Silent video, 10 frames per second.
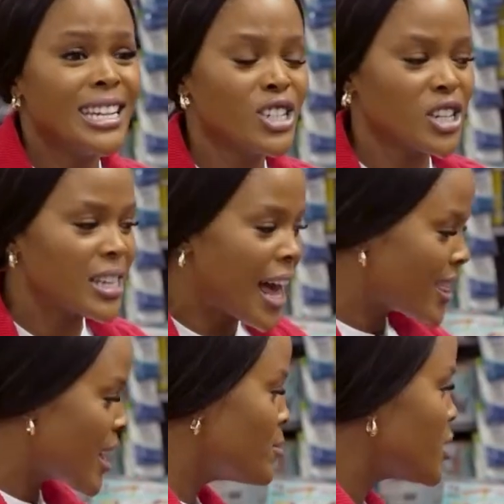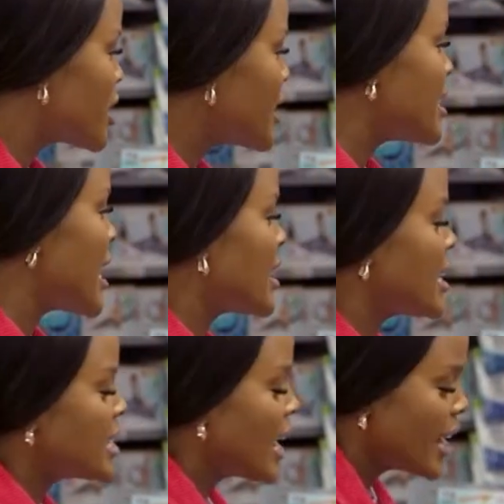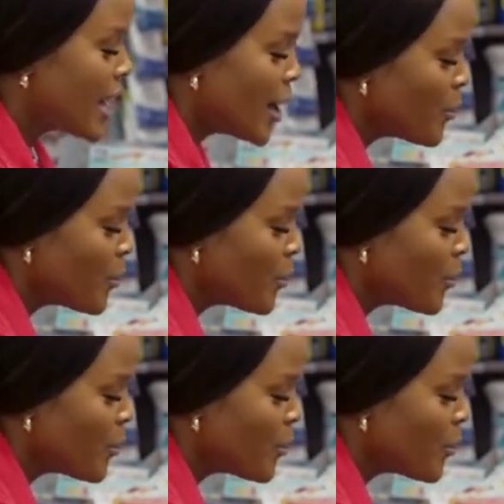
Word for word: delicious. I think I'm just going to take the entire